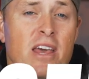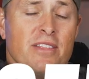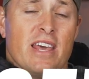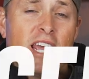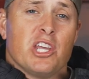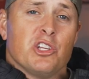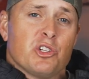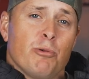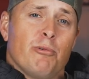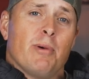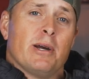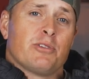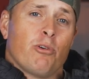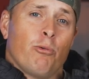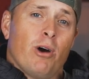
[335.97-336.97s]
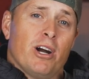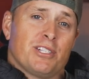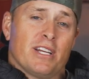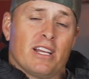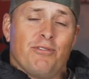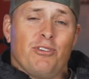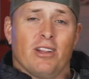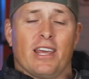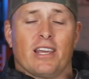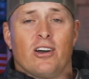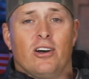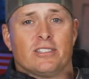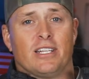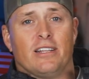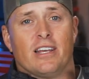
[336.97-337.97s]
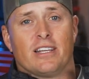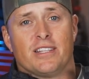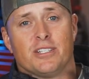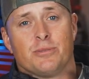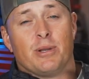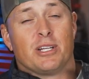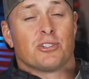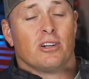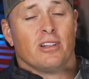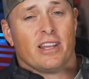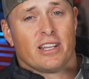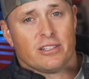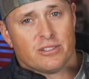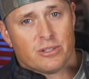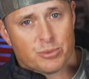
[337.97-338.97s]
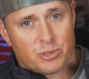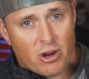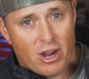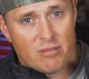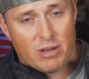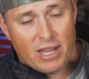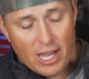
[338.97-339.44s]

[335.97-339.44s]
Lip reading: Thank you so much for watching. If you like content like this, make sure to like and subscribe.